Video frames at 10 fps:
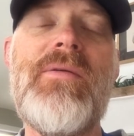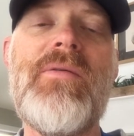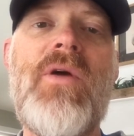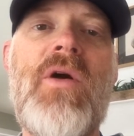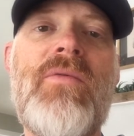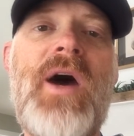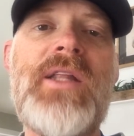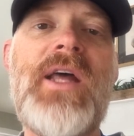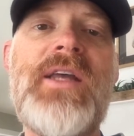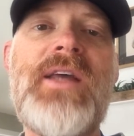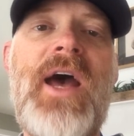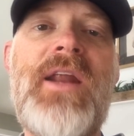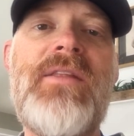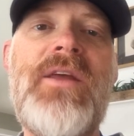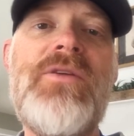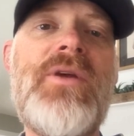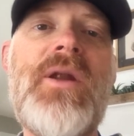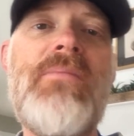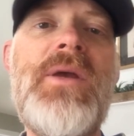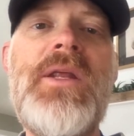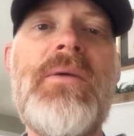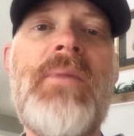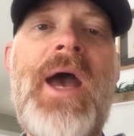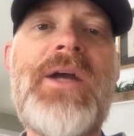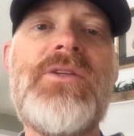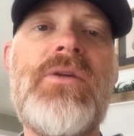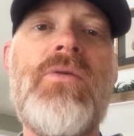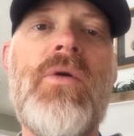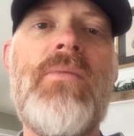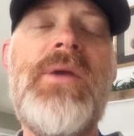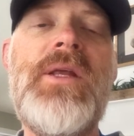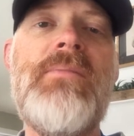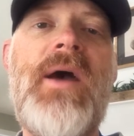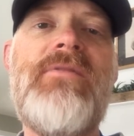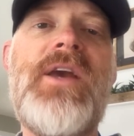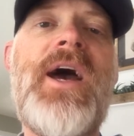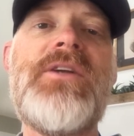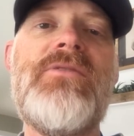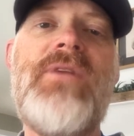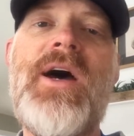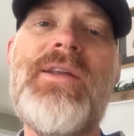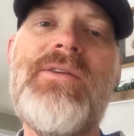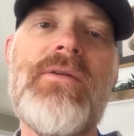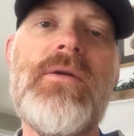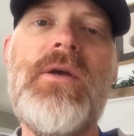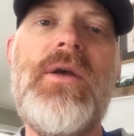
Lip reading: long rod like that and then you get a medium action or medium heavy action rod, you're